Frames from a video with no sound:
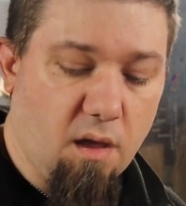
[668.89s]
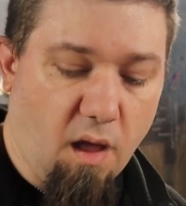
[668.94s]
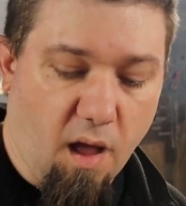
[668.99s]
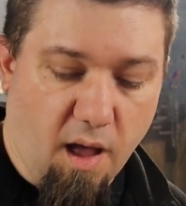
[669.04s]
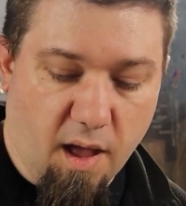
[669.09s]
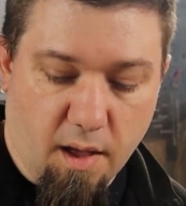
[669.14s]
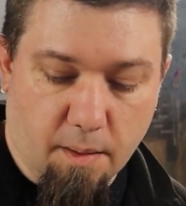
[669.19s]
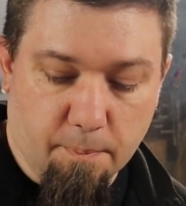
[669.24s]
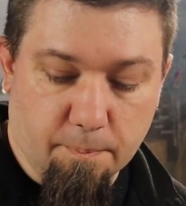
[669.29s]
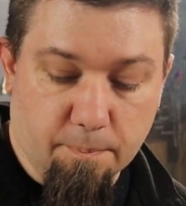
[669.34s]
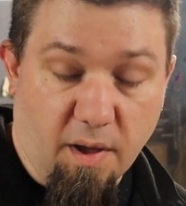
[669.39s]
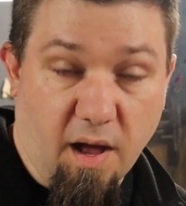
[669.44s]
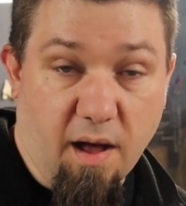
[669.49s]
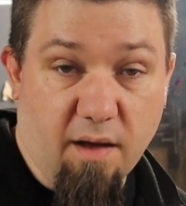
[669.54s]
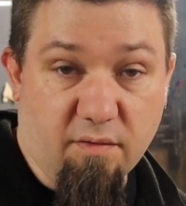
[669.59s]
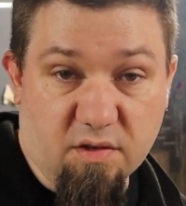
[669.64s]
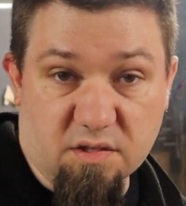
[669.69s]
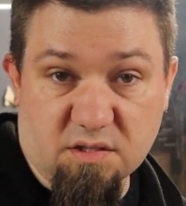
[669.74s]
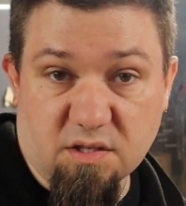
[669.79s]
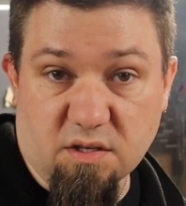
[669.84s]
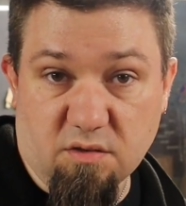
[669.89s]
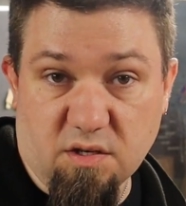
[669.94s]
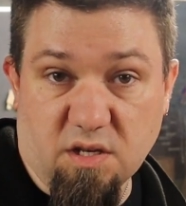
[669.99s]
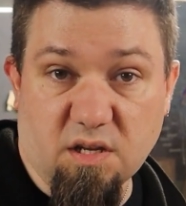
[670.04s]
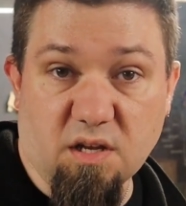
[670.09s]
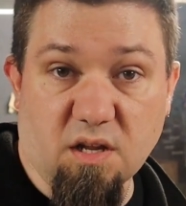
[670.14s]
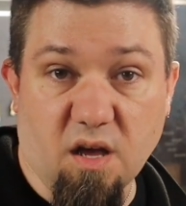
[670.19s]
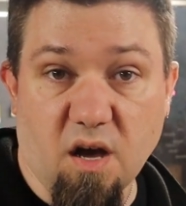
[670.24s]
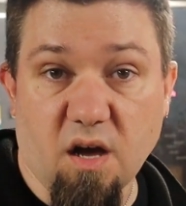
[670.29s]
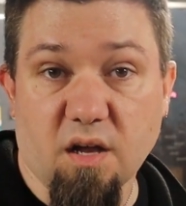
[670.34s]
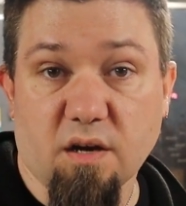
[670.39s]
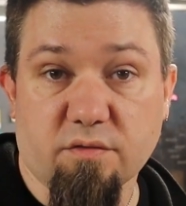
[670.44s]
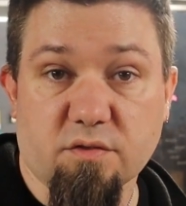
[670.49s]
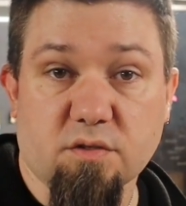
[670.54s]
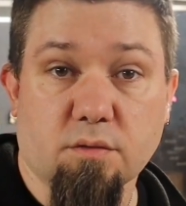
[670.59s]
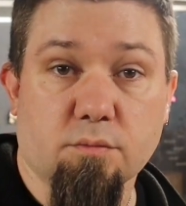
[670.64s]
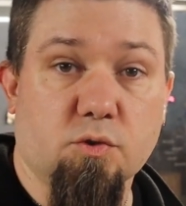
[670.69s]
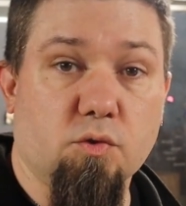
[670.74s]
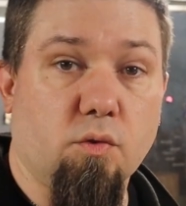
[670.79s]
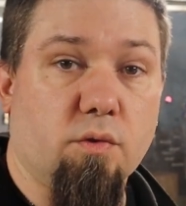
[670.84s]
Obviously, you need a gun of
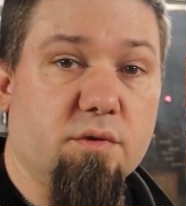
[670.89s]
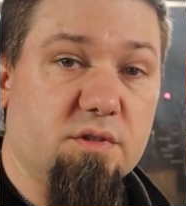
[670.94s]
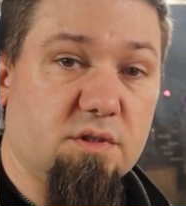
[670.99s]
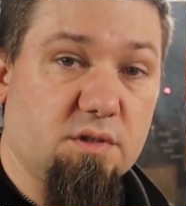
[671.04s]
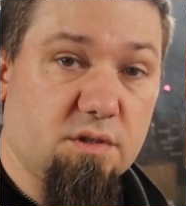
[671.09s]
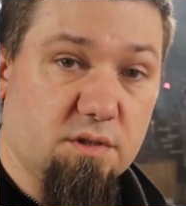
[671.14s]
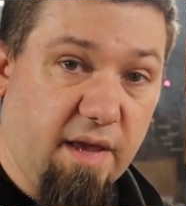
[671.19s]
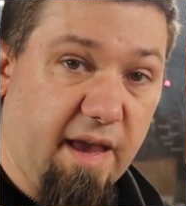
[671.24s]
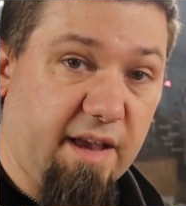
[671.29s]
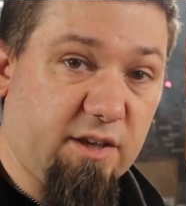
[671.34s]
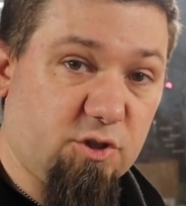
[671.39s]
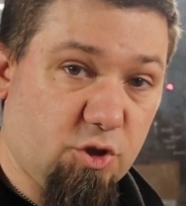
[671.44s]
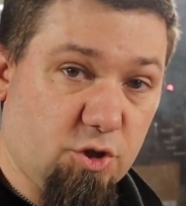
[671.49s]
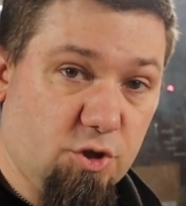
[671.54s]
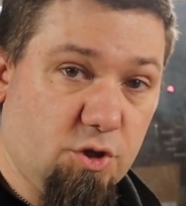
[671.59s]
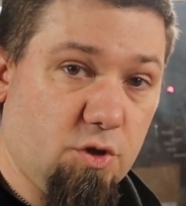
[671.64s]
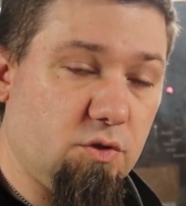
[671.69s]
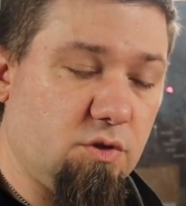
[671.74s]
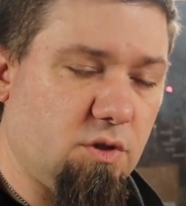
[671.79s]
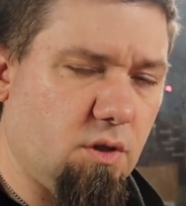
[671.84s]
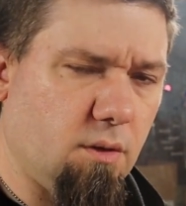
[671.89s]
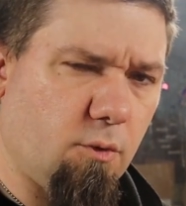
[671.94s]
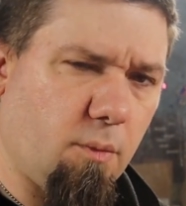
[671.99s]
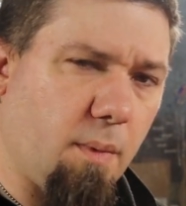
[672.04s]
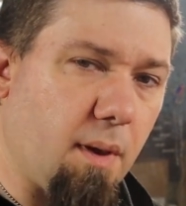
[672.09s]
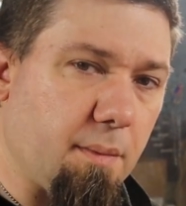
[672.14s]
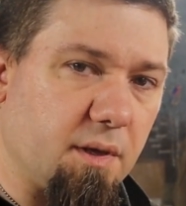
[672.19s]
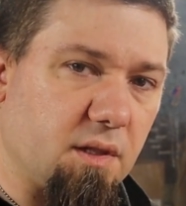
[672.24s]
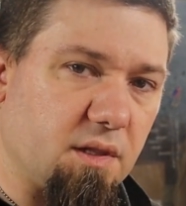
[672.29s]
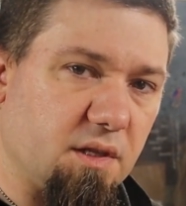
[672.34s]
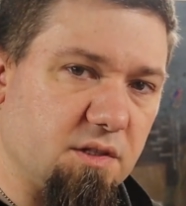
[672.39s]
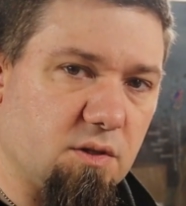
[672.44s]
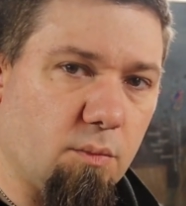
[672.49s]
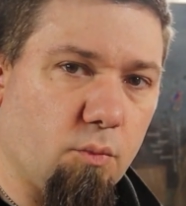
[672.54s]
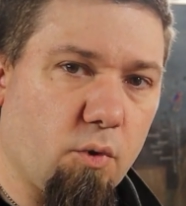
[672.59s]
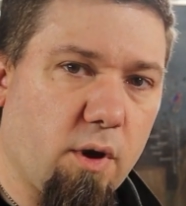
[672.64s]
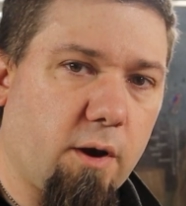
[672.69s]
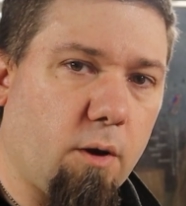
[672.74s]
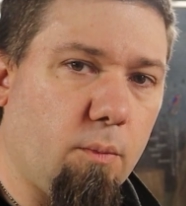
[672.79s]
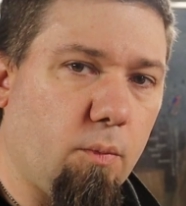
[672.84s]
some sort to actually use them, or maybe at least a
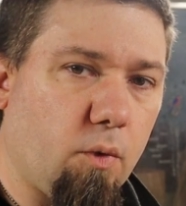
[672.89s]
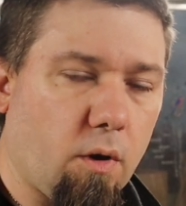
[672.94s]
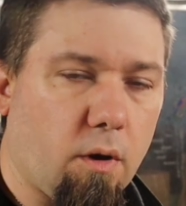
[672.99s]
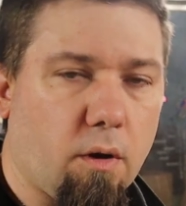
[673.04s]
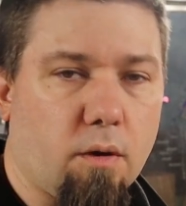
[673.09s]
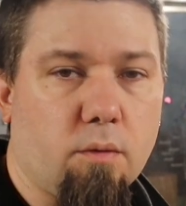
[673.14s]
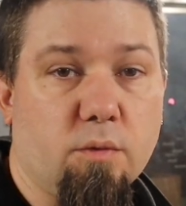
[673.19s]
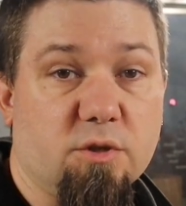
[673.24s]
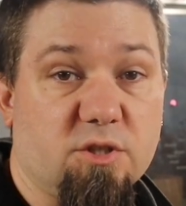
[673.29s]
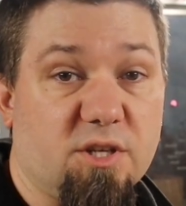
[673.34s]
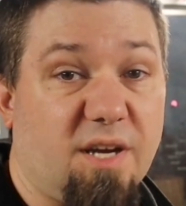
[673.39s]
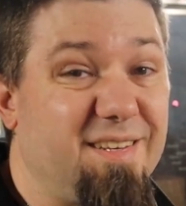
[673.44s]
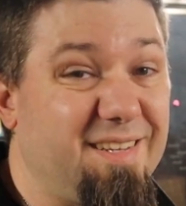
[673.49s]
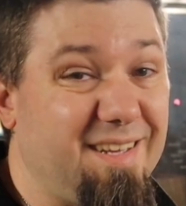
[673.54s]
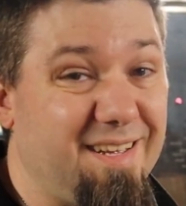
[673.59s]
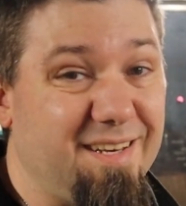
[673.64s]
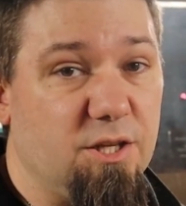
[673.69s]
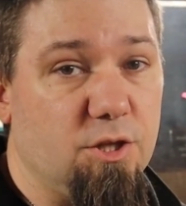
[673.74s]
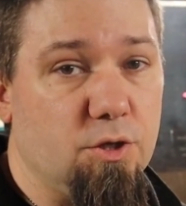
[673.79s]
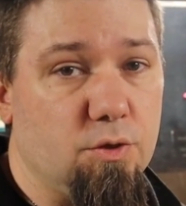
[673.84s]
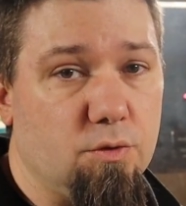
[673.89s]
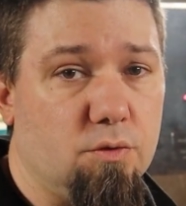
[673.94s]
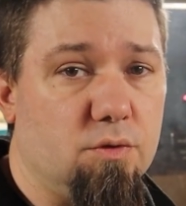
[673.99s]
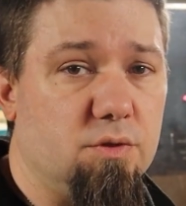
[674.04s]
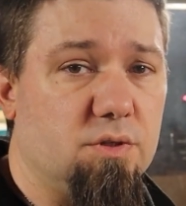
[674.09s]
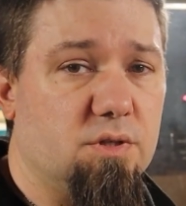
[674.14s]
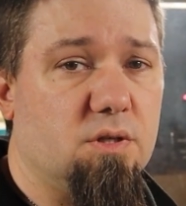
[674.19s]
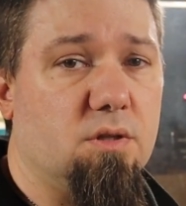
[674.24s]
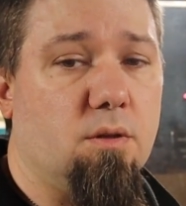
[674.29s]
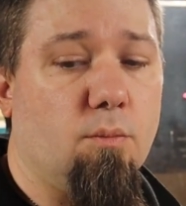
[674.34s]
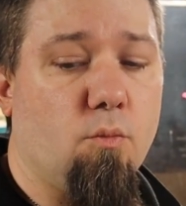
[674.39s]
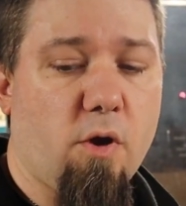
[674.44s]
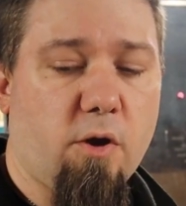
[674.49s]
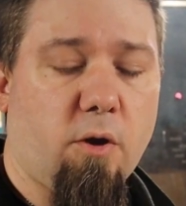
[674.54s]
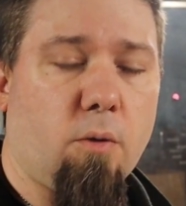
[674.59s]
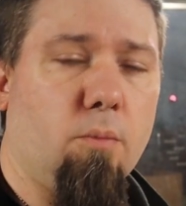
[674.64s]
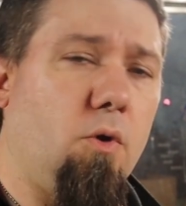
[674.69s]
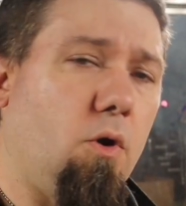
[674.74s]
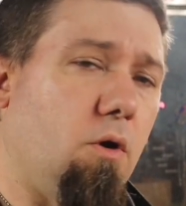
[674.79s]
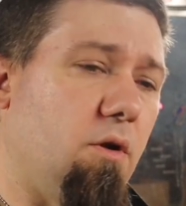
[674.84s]
breaker bar, which I did use the
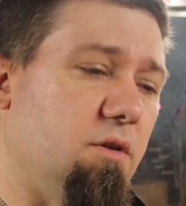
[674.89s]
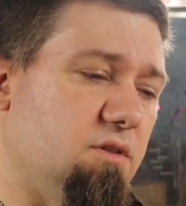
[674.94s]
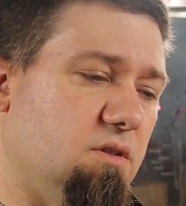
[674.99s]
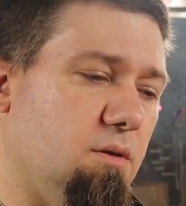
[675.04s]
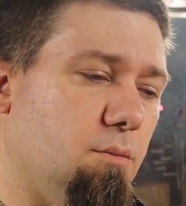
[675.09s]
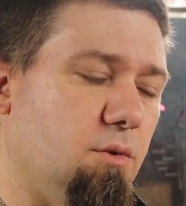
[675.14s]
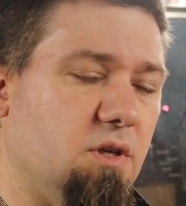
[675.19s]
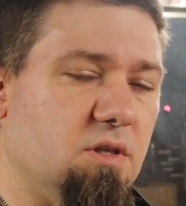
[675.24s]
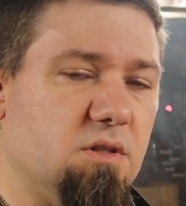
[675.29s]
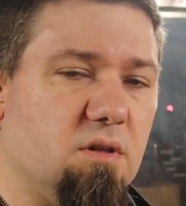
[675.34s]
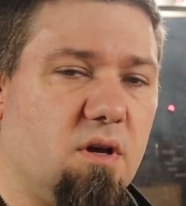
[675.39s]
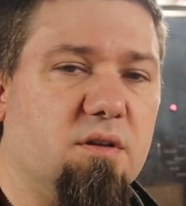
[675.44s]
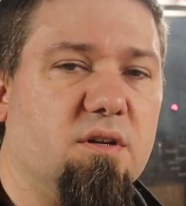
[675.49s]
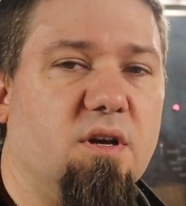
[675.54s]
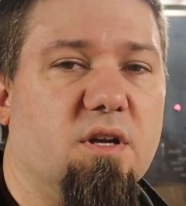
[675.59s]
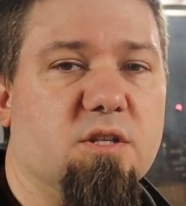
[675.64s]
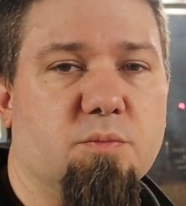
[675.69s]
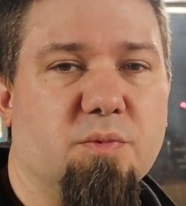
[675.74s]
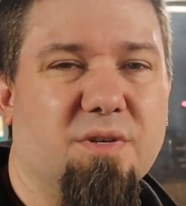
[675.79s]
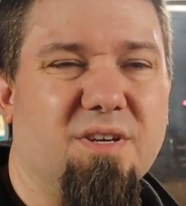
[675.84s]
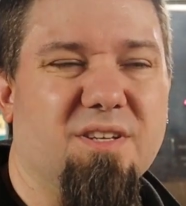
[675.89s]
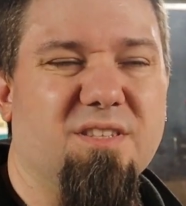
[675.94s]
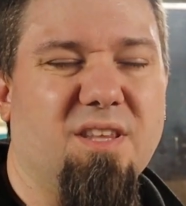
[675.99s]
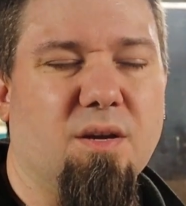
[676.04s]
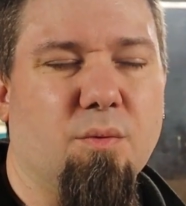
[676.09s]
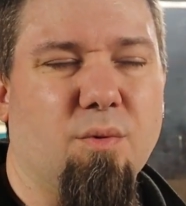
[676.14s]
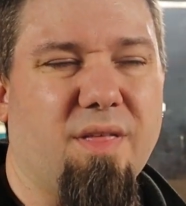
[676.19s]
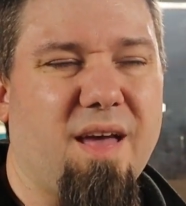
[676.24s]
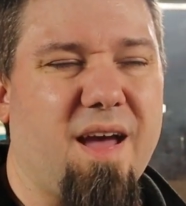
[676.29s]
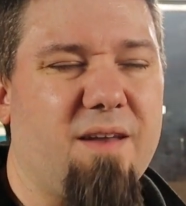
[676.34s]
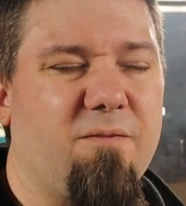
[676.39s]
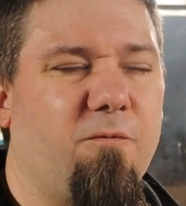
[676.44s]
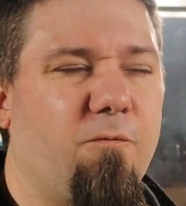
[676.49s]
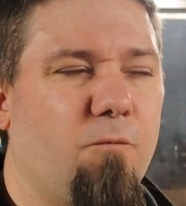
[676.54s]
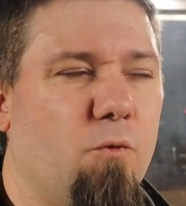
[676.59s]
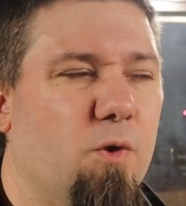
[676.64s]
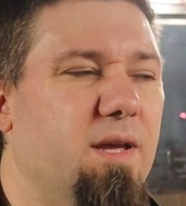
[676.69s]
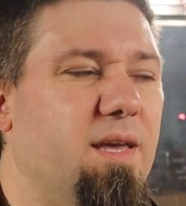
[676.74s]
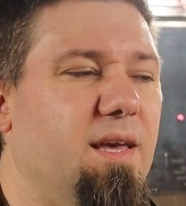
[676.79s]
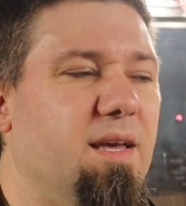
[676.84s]
breaker bar on some of these lug nuts because they were that
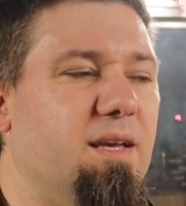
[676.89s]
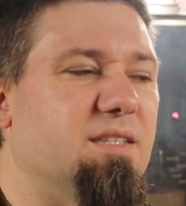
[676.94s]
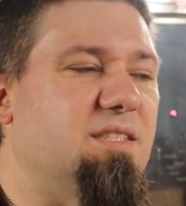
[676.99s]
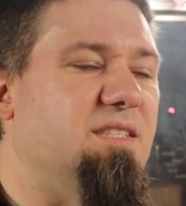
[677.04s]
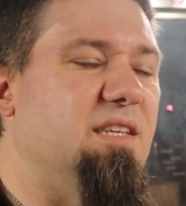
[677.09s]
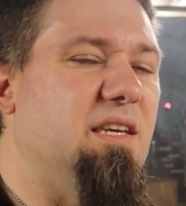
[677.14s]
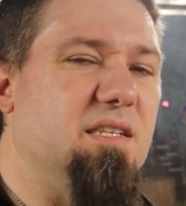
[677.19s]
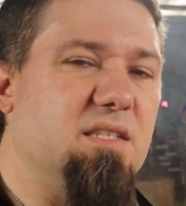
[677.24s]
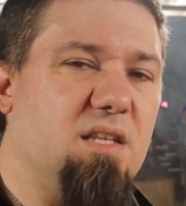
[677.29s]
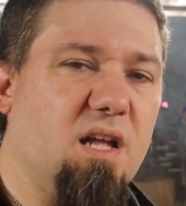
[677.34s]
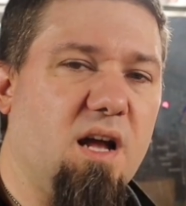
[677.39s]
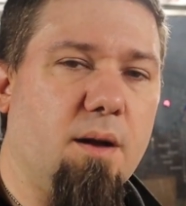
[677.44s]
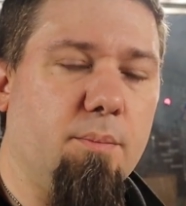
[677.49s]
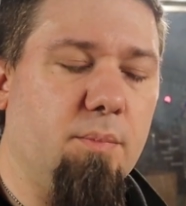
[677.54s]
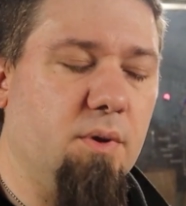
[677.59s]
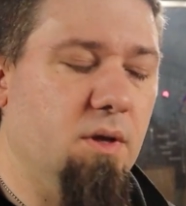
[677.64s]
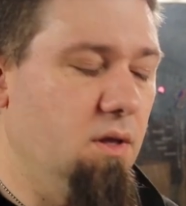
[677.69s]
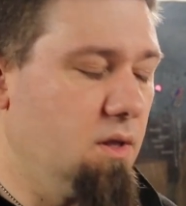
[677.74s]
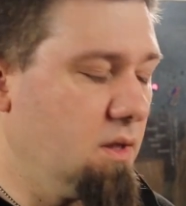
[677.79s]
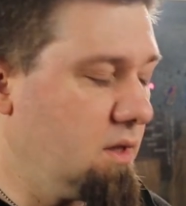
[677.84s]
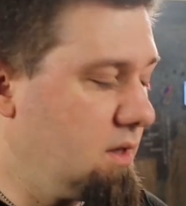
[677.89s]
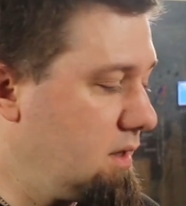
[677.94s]
freaking seized up.